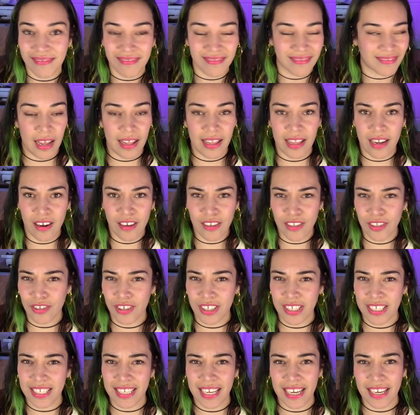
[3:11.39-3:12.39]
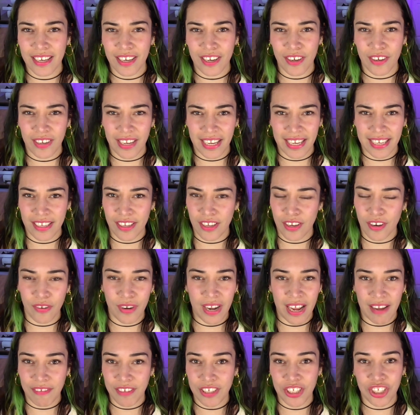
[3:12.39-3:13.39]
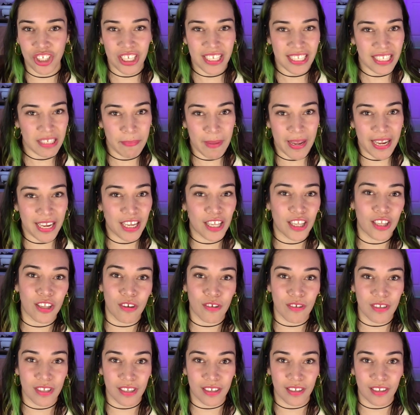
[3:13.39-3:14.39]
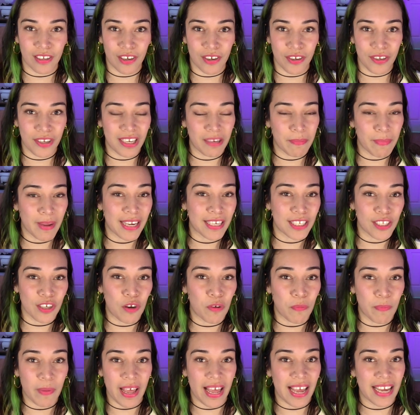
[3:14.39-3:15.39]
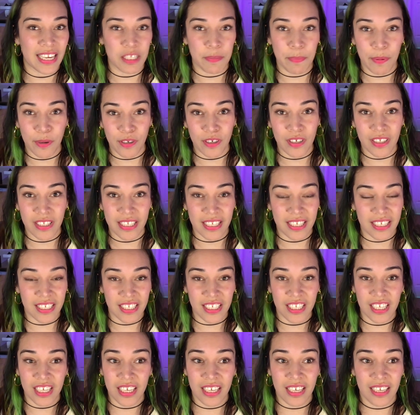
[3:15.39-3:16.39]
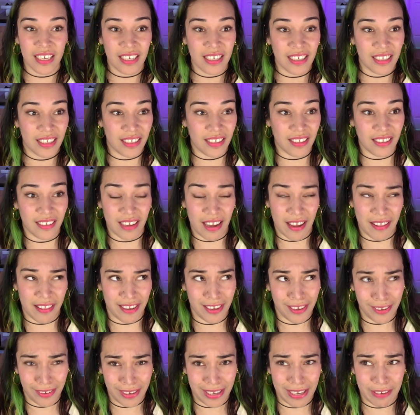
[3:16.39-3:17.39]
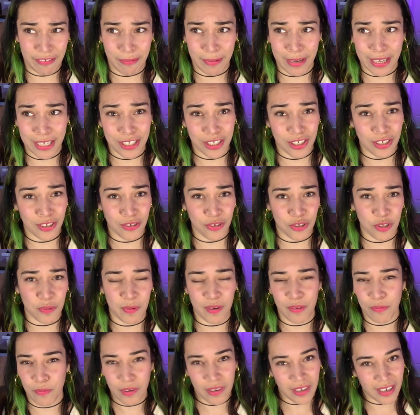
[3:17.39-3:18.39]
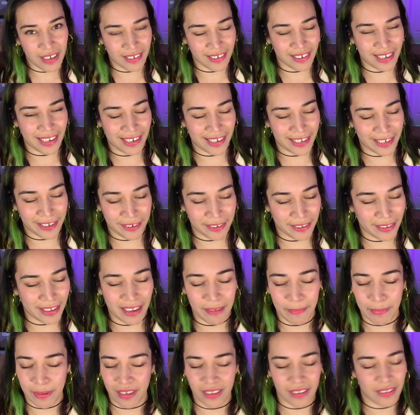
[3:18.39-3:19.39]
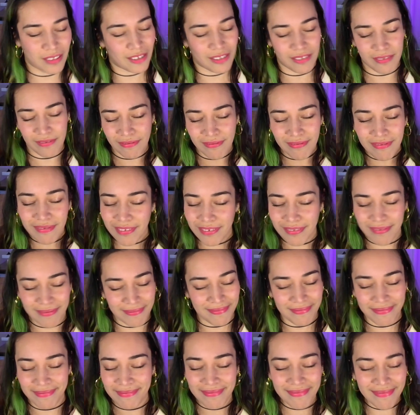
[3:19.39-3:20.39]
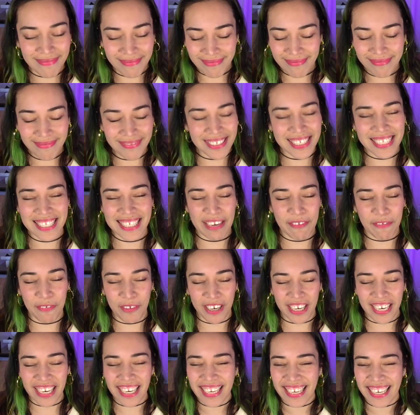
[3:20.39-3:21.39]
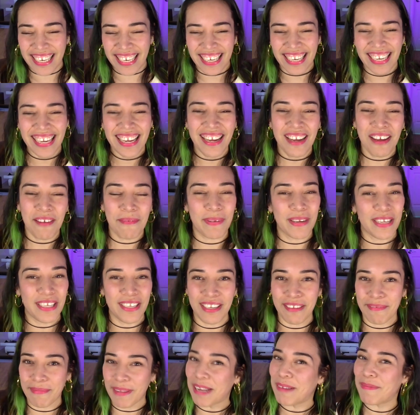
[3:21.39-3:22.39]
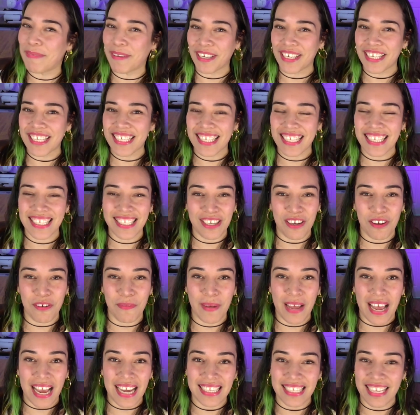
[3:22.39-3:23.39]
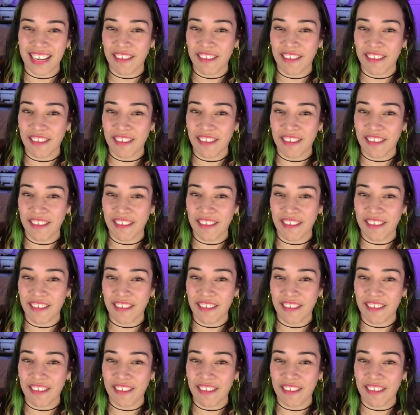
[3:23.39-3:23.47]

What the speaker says: And then also just side note, like you don't have to just make clothes in CLO. You can make tote bags, purses. I think you can even make shoes, but we're not gonna get into that because it's different. But you can make purses, tote bags.